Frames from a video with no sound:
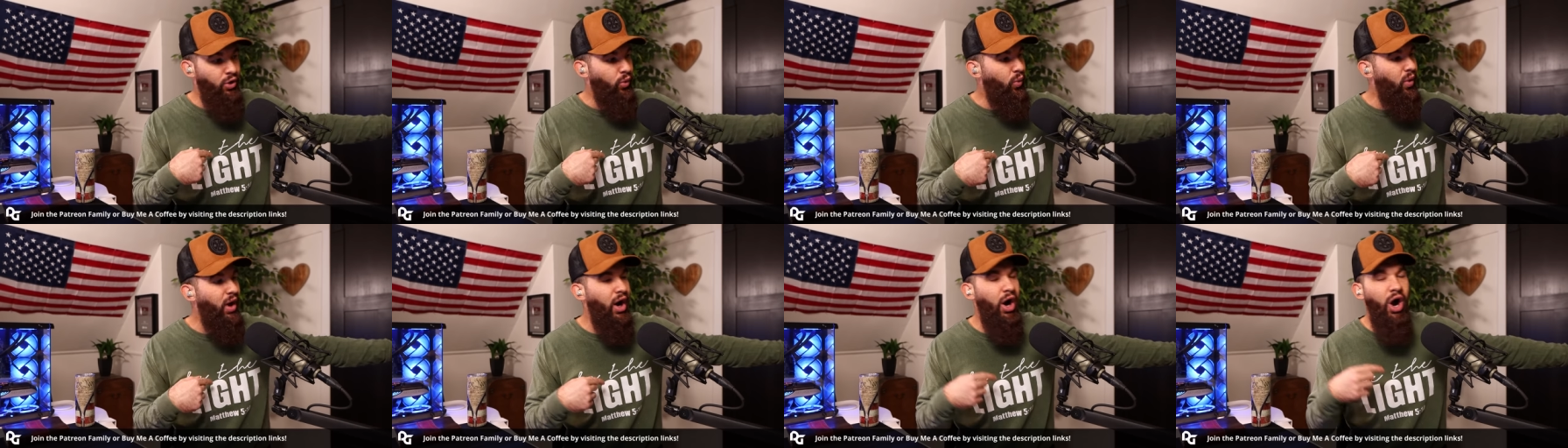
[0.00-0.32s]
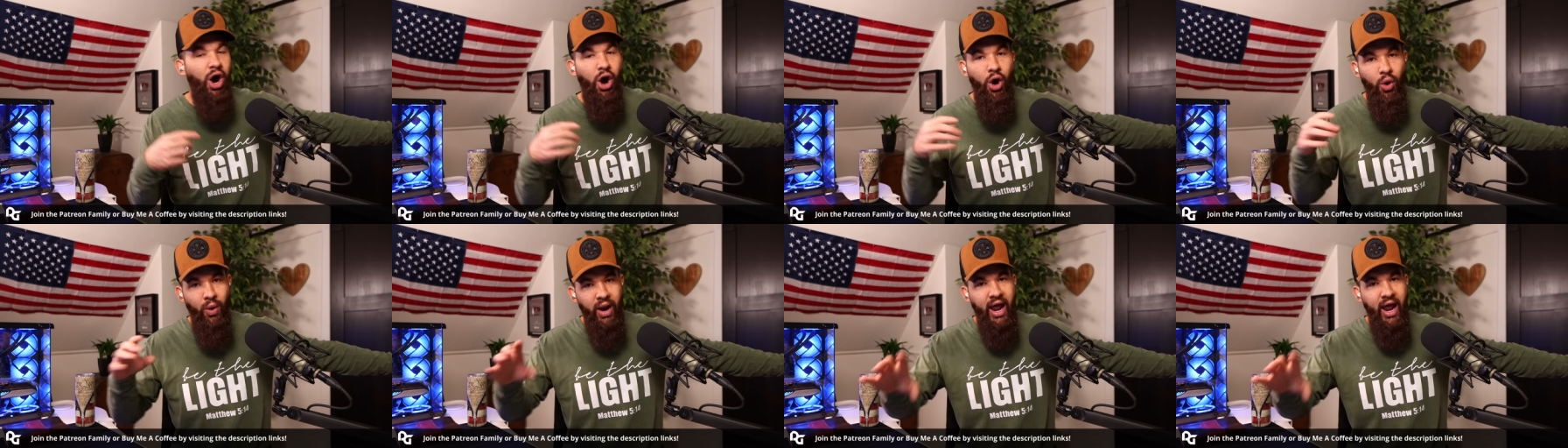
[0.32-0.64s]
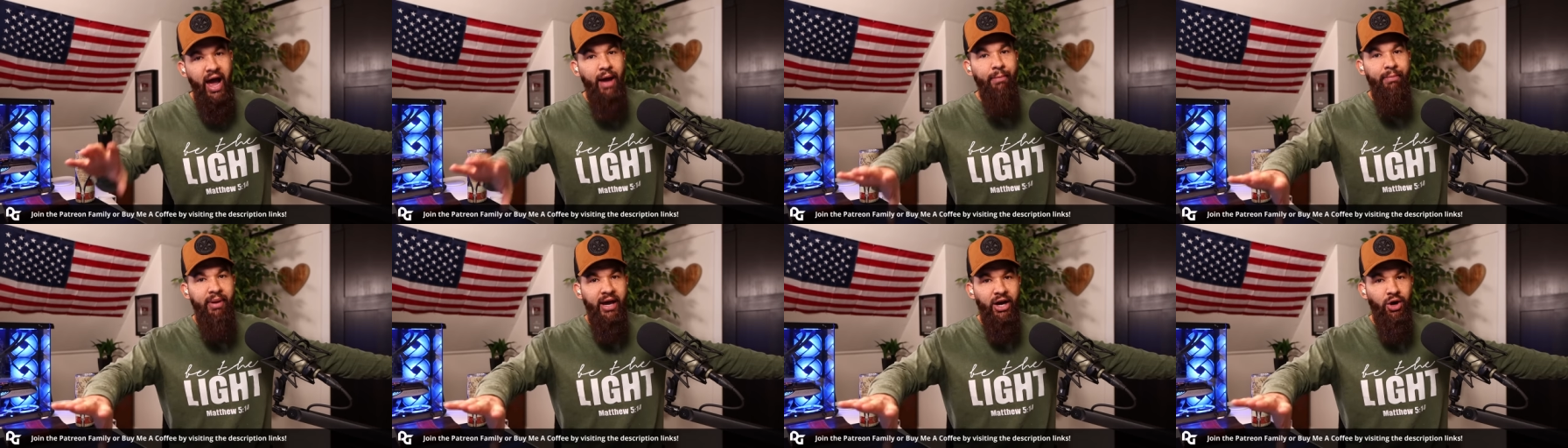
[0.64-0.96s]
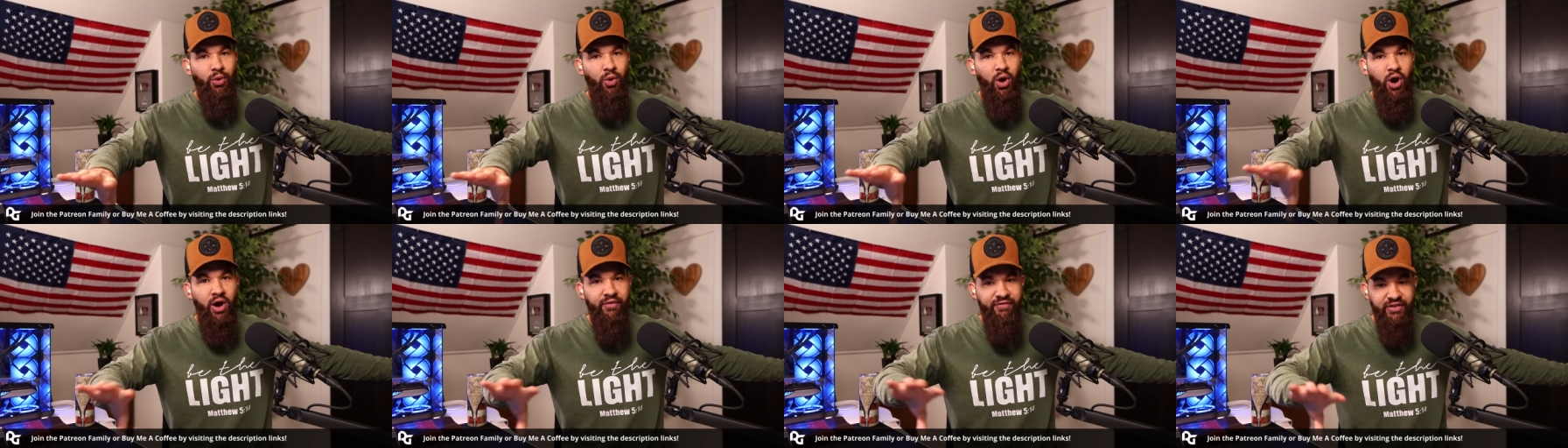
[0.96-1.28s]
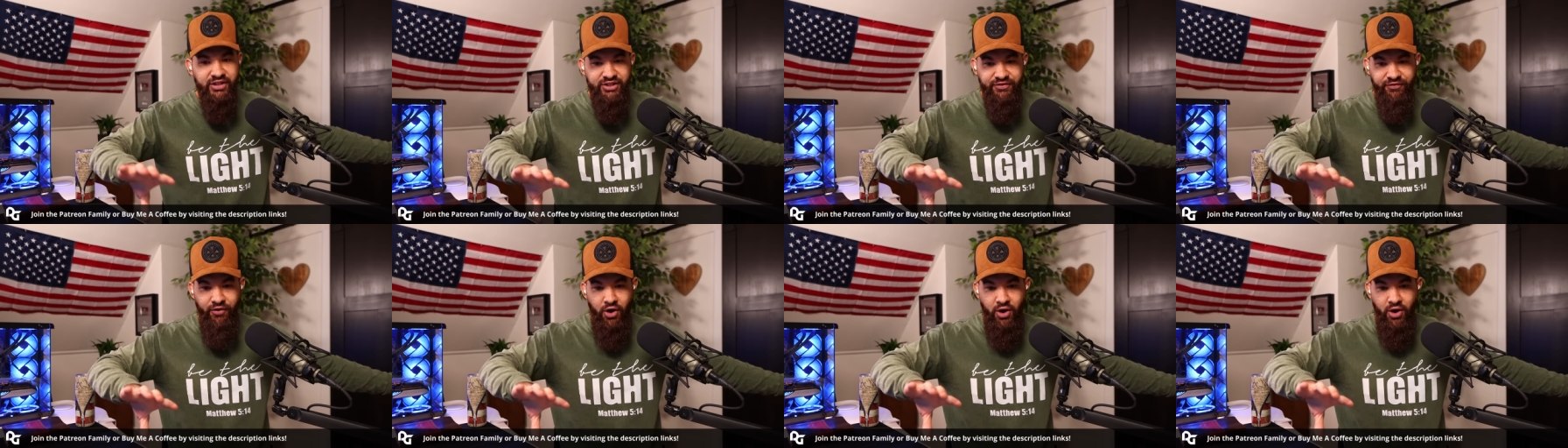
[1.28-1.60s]
We're a whole lot better off
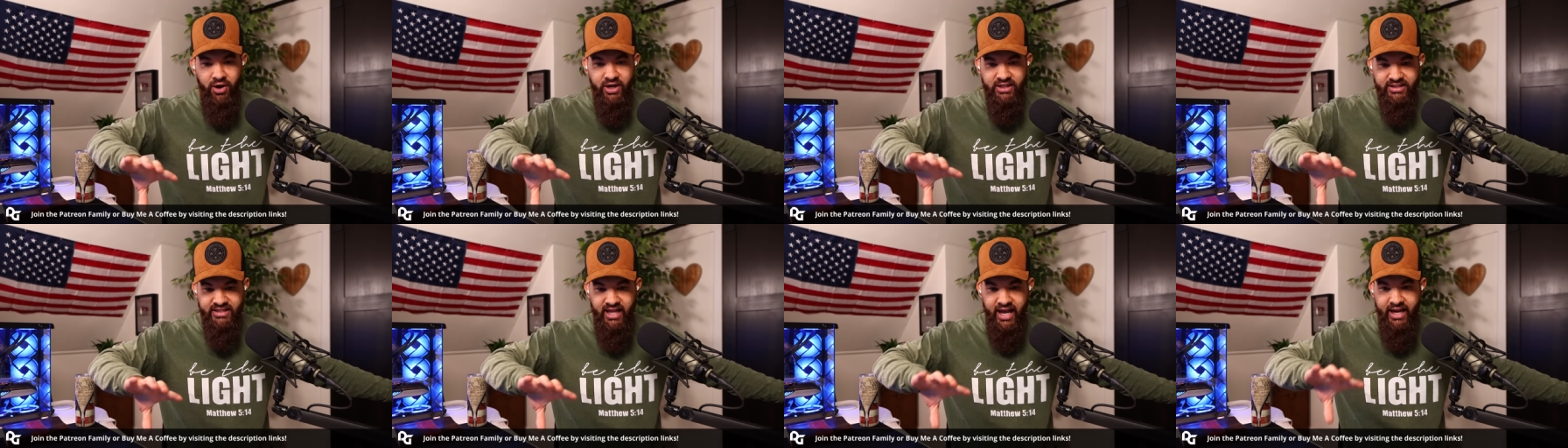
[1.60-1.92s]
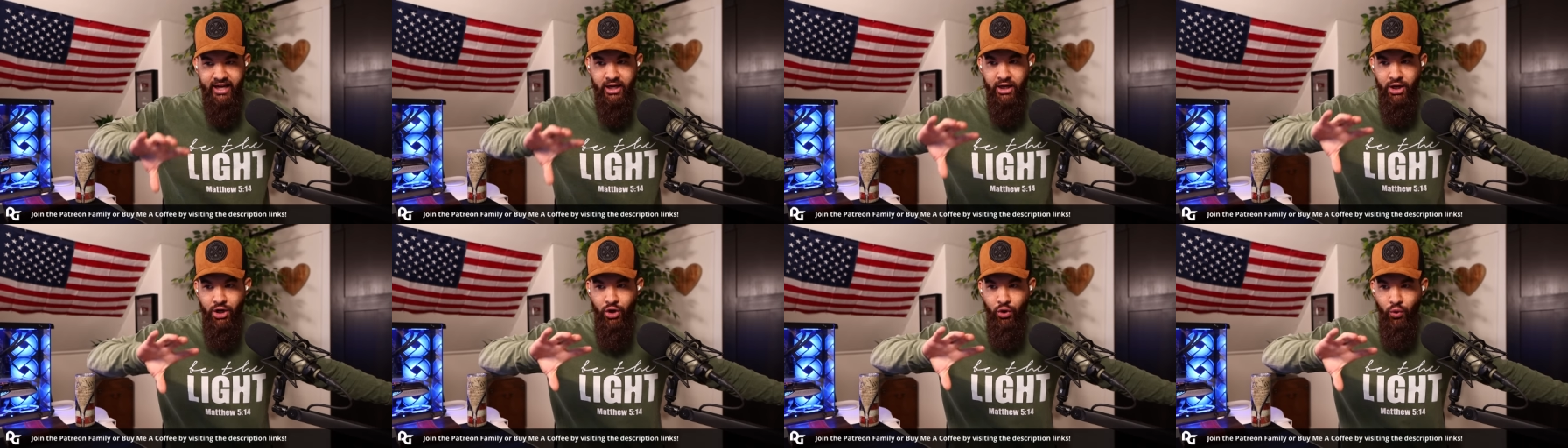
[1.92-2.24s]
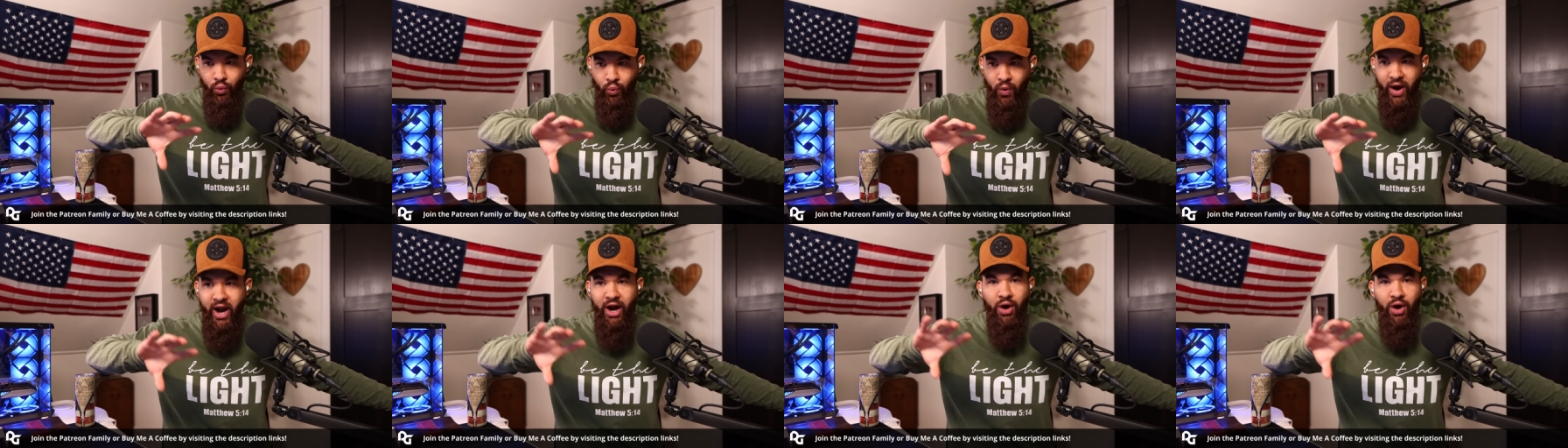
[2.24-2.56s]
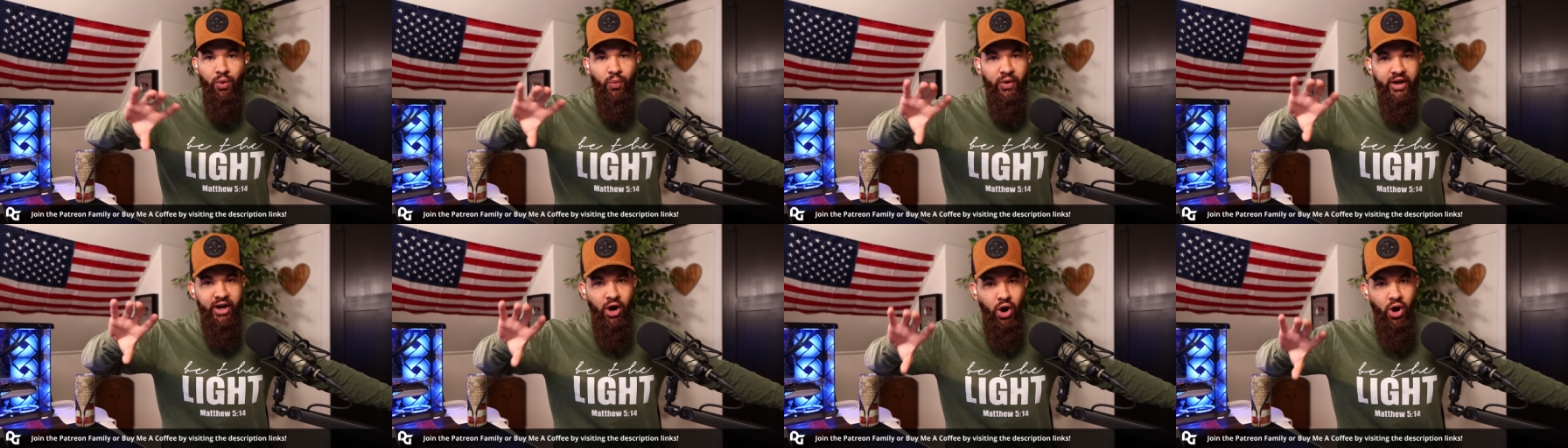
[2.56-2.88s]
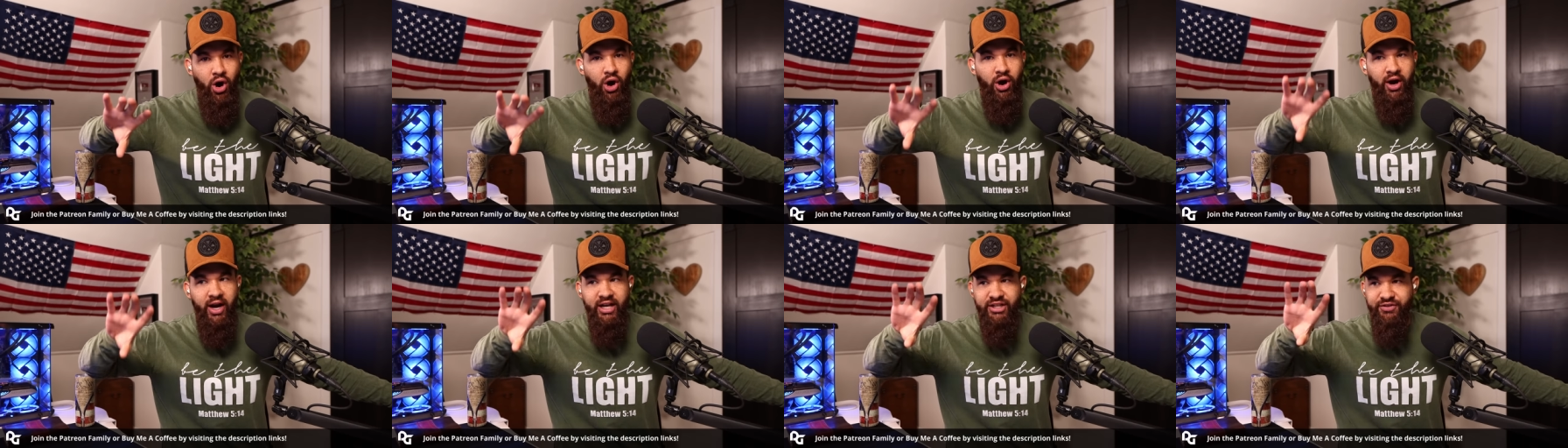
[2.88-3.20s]
as far as like where we
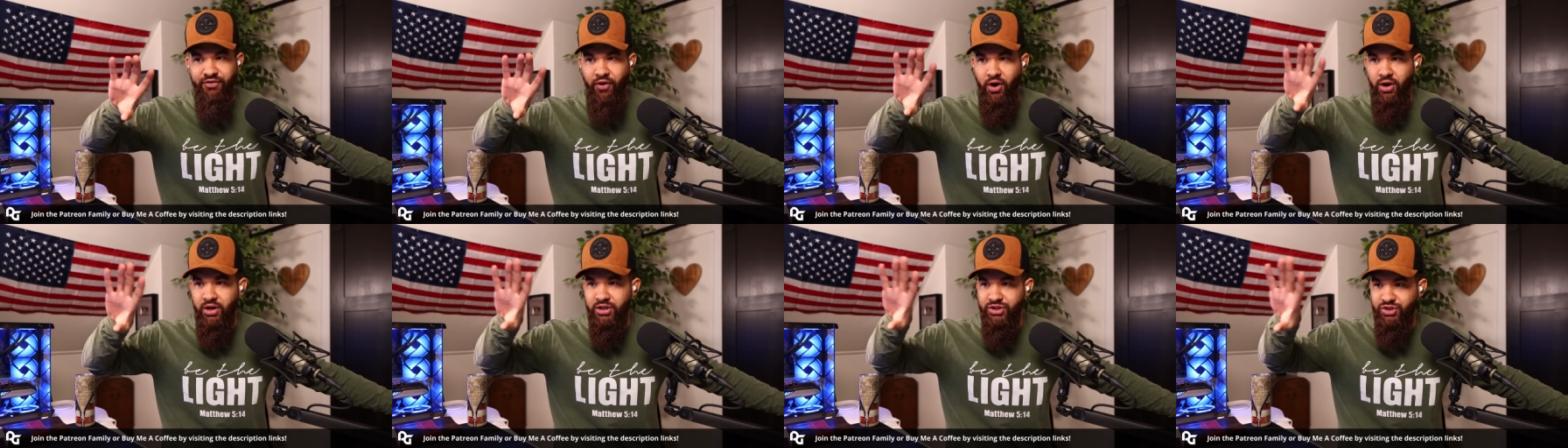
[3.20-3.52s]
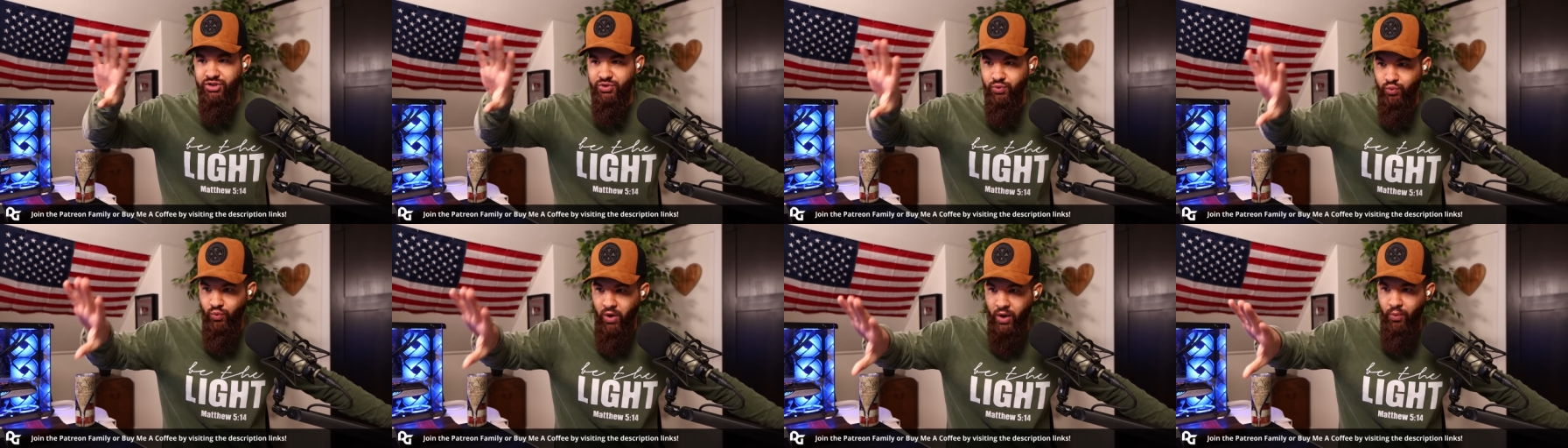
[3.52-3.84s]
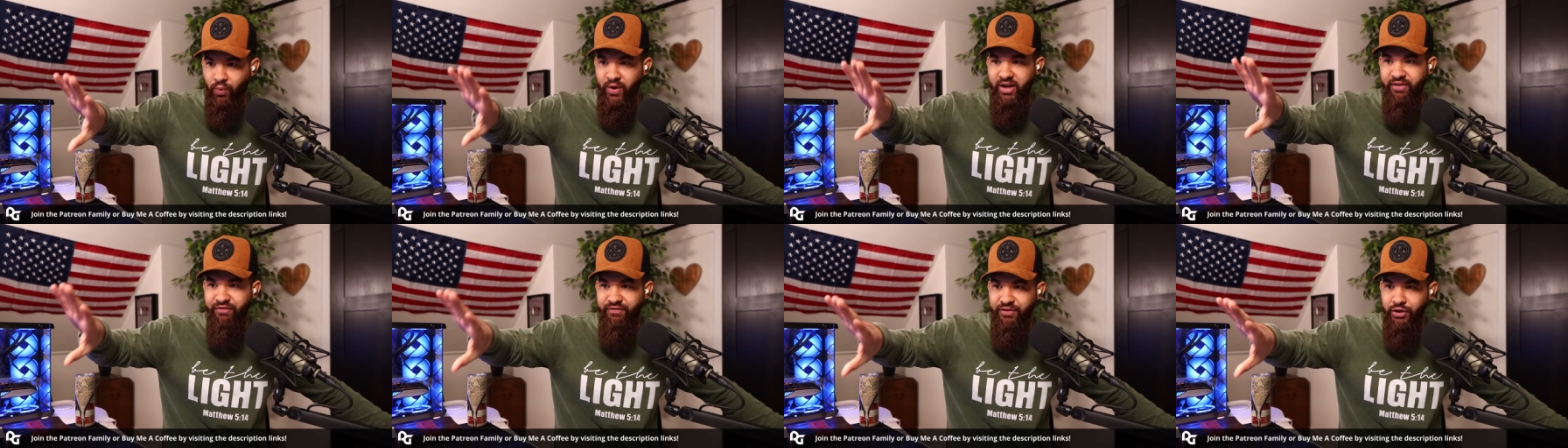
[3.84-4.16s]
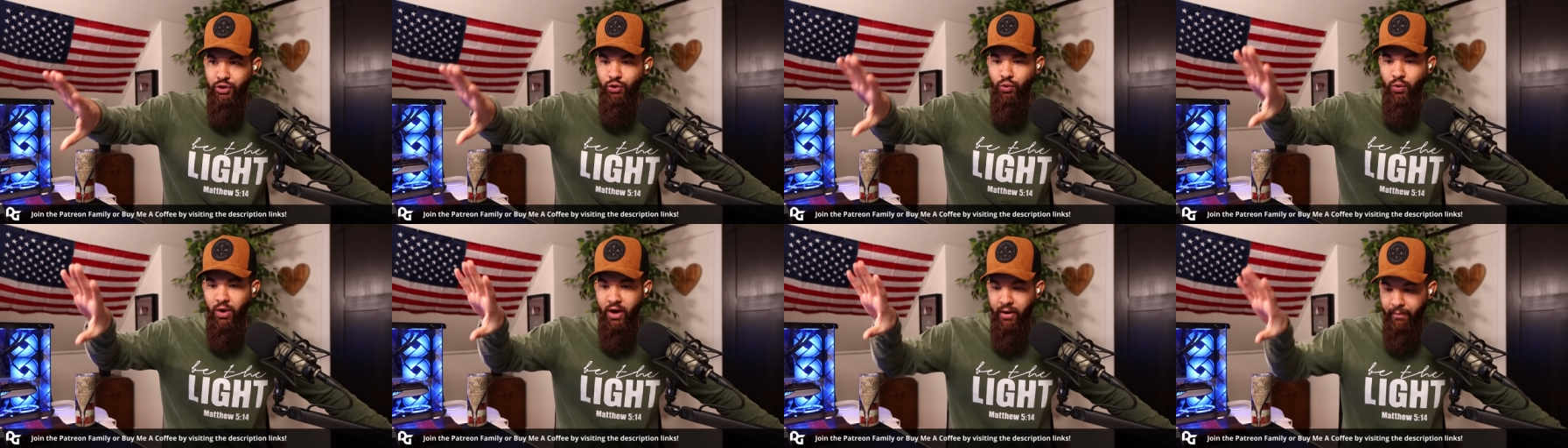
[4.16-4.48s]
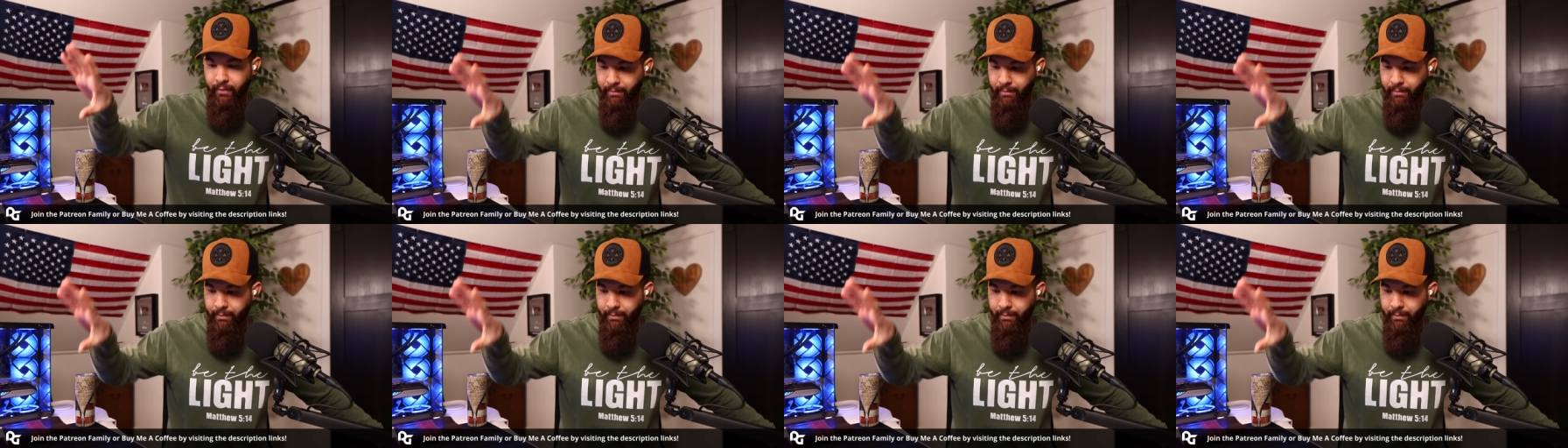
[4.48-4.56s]
are, as far as what we view